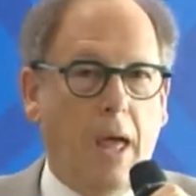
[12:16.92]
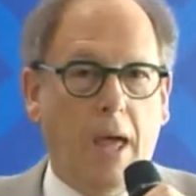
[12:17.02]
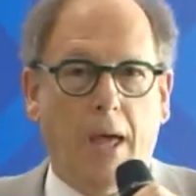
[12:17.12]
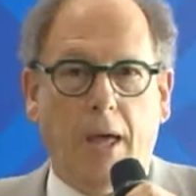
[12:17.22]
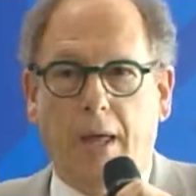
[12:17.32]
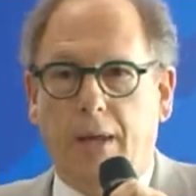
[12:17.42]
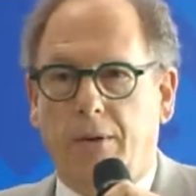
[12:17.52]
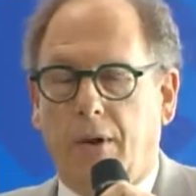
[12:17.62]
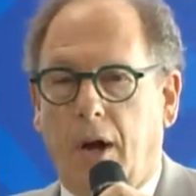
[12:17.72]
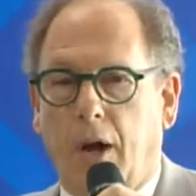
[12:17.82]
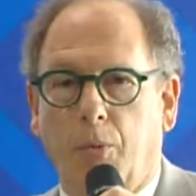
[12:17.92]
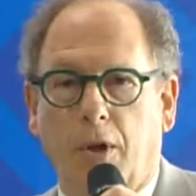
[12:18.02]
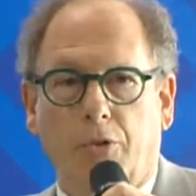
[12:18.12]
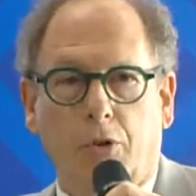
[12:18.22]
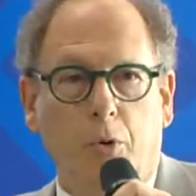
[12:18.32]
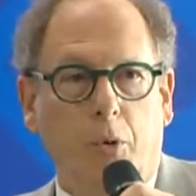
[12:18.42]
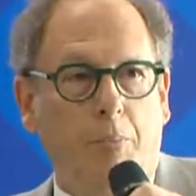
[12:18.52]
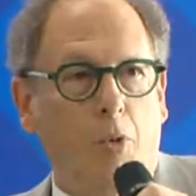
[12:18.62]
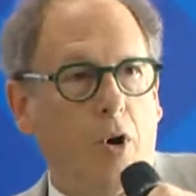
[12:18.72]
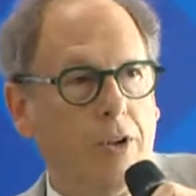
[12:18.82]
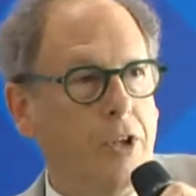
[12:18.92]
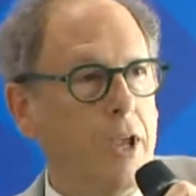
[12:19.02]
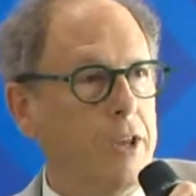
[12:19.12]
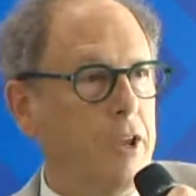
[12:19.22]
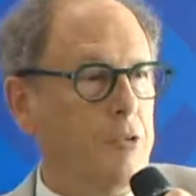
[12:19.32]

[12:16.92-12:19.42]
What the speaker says: And I went to Mauritania.